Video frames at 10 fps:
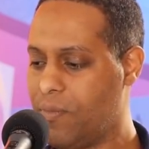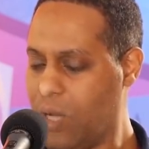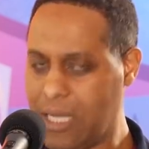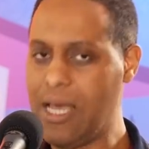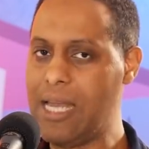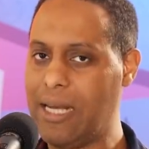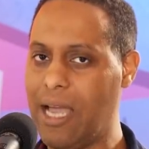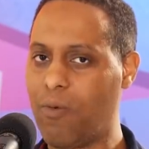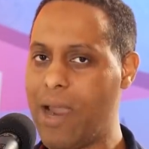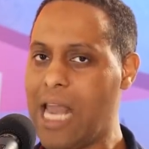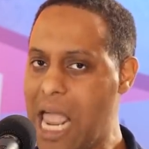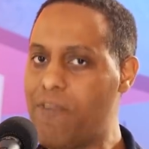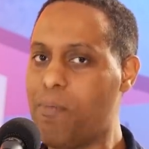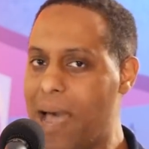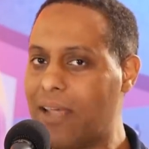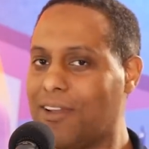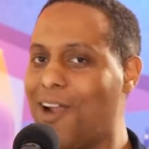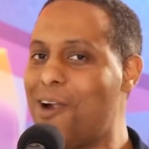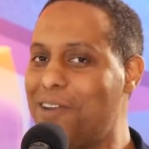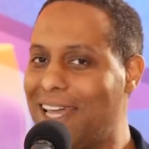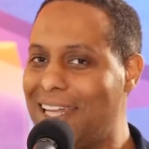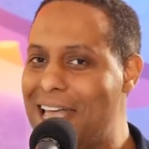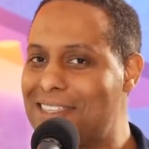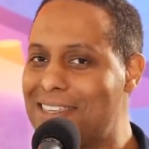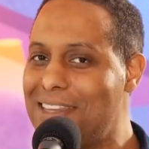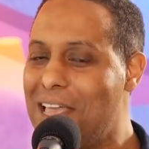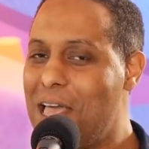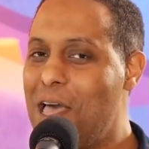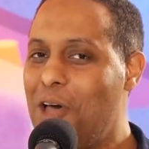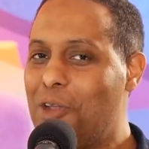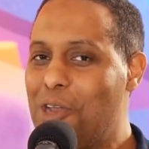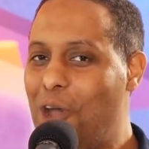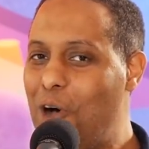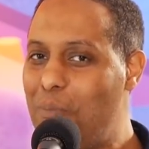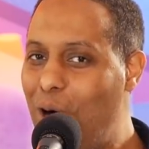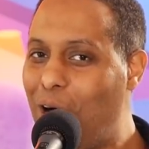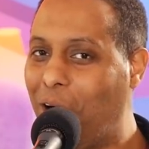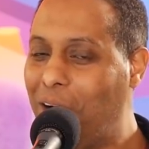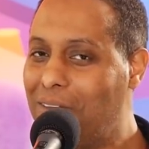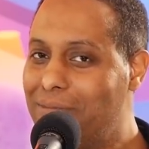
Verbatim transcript: We're good now, right? Everybody's learned that lesson. No more.